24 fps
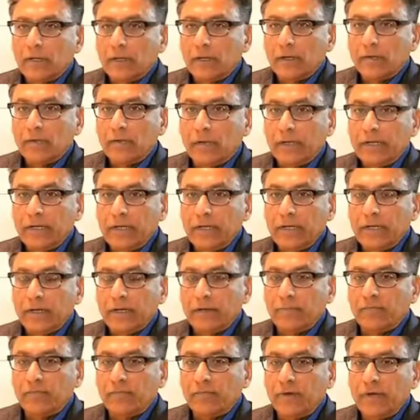Yeah, no, I think
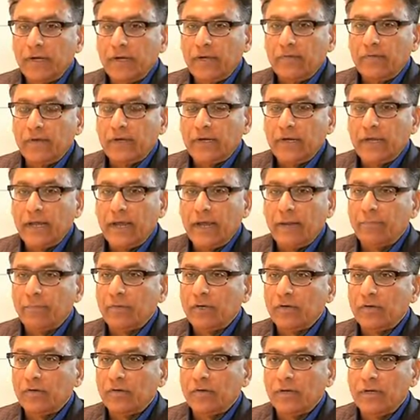I'm very, very happy to